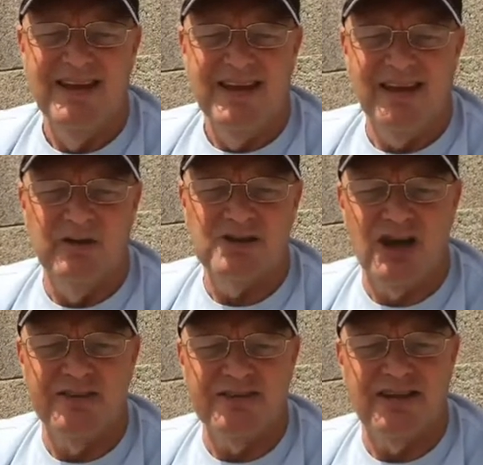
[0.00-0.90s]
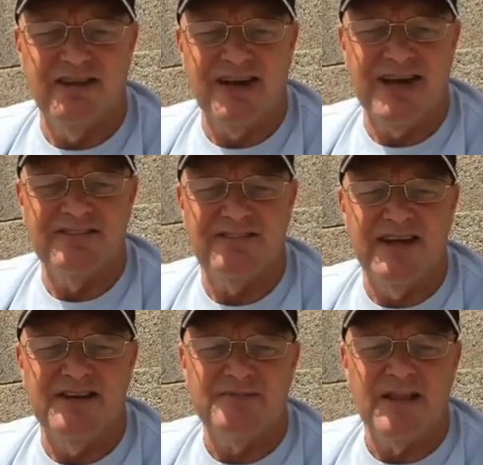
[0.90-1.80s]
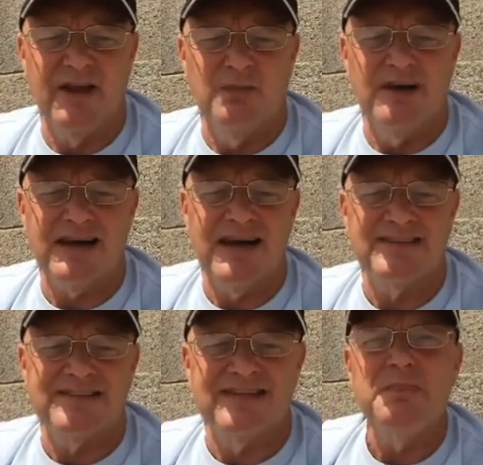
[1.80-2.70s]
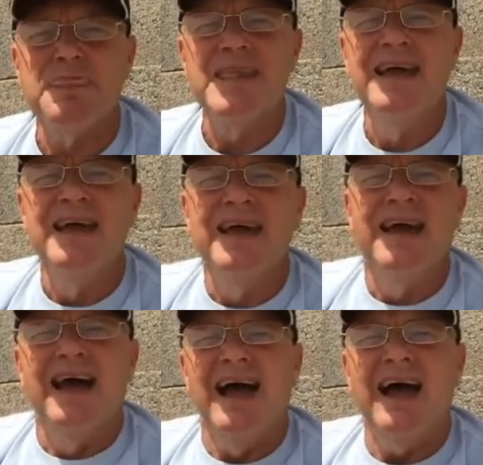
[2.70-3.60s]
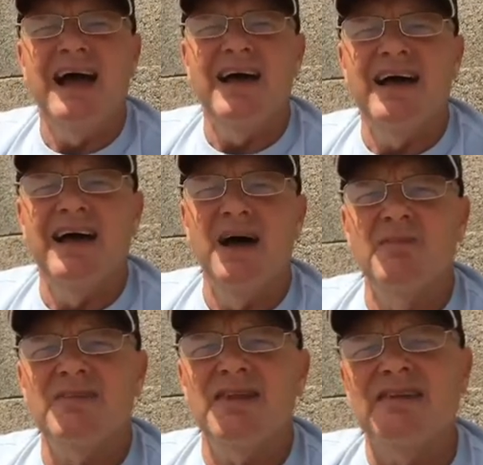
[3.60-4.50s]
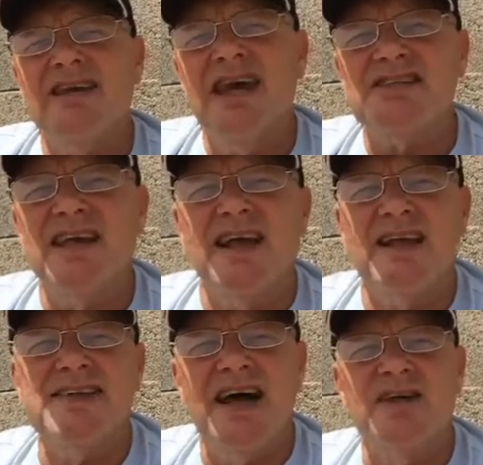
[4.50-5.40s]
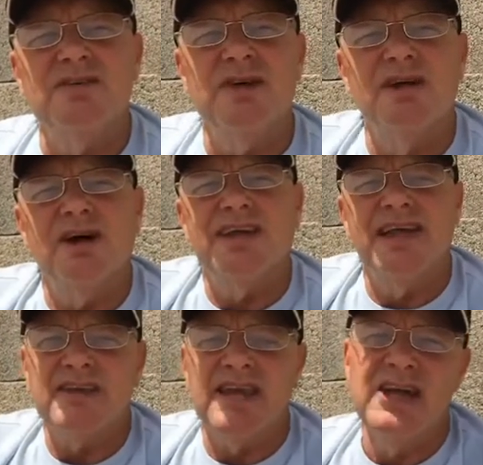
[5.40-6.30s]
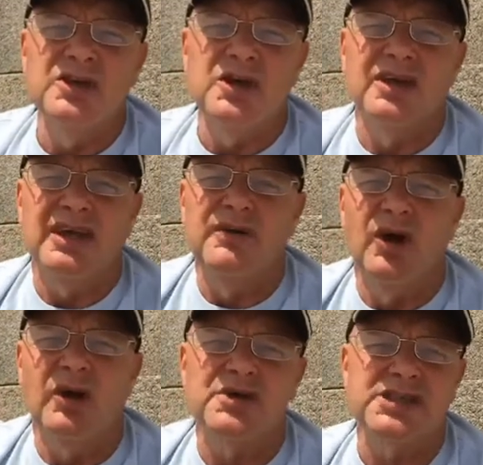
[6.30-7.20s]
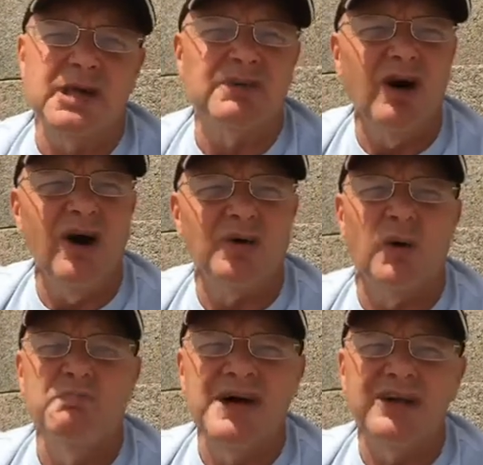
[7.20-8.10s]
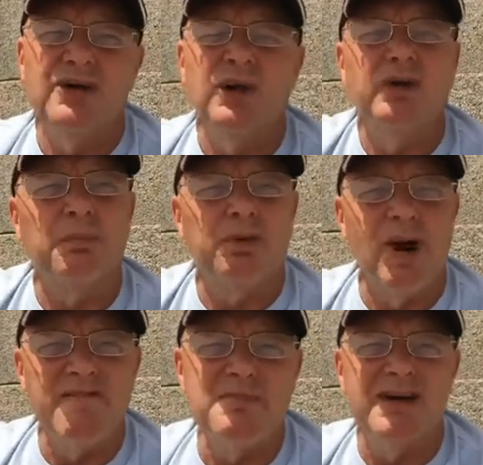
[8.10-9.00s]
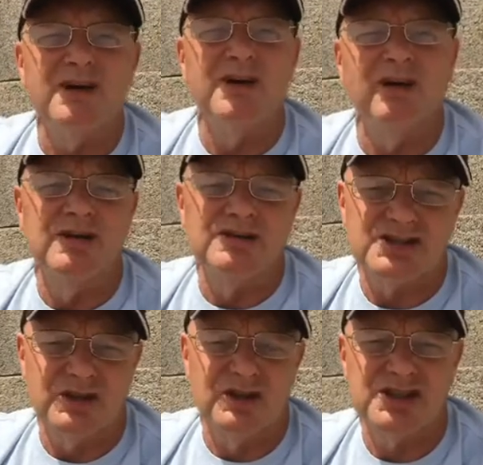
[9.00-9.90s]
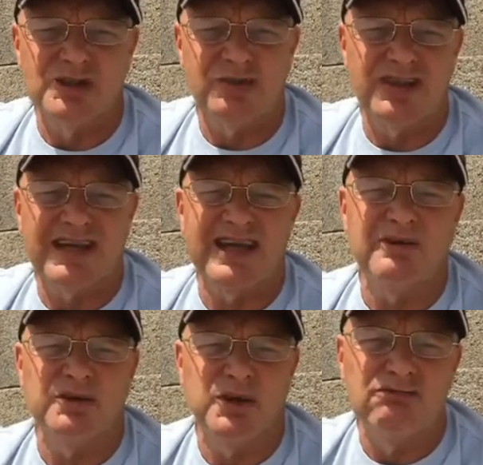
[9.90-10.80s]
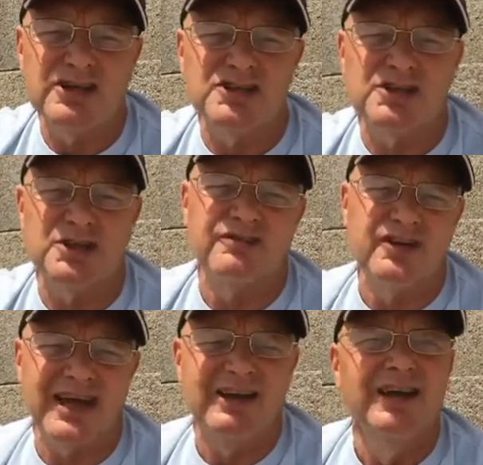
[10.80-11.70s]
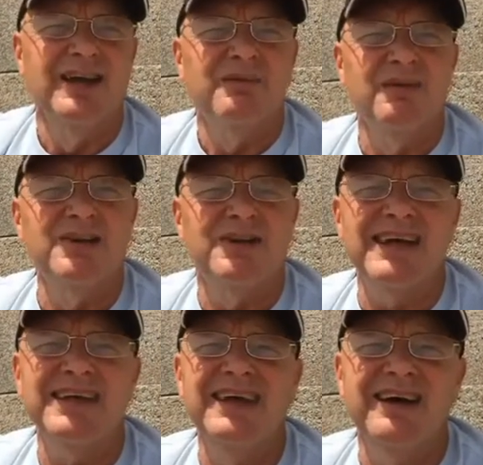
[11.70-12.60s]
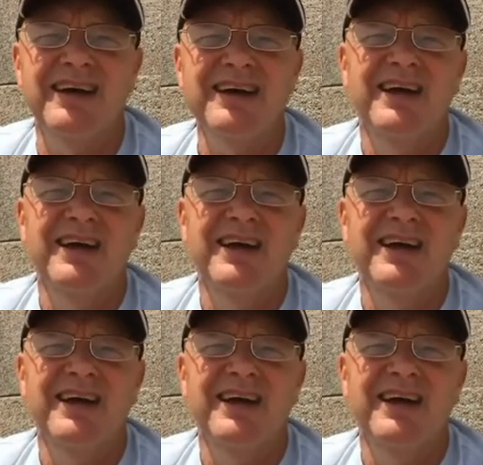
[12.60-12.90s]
Hello John, hello Andy Finn, hello Mark Anthony. The next thing, like I said, you look at that, then you can, if you've got your SIP card or medical, you've got private medical, you can sort that out, you can register for that when you get here.